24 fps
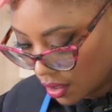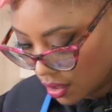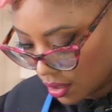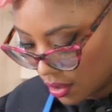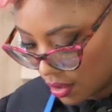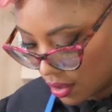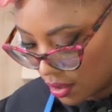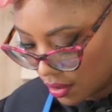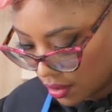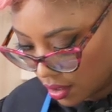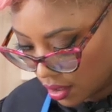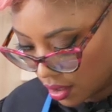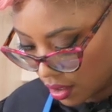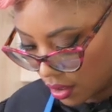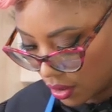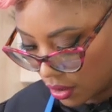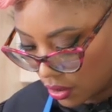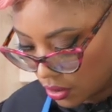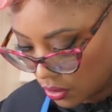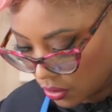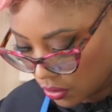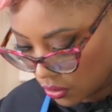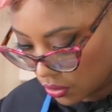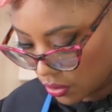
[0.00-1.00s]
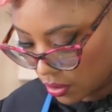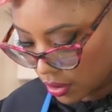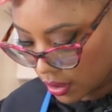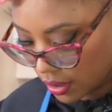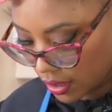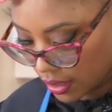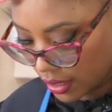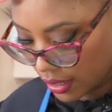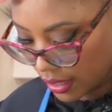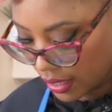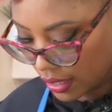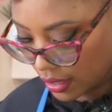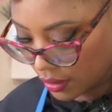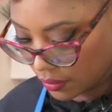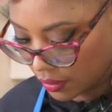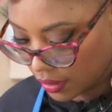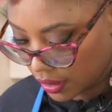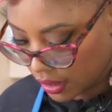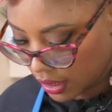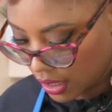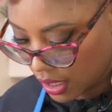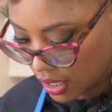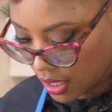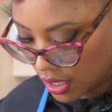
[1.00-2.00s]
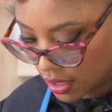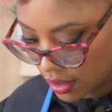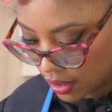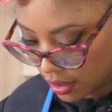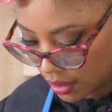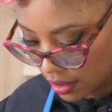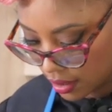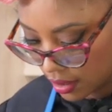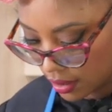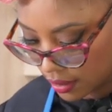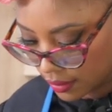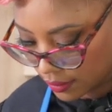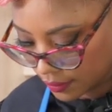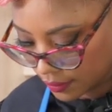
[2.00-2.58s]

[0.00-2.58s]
So you're gonna go in with this.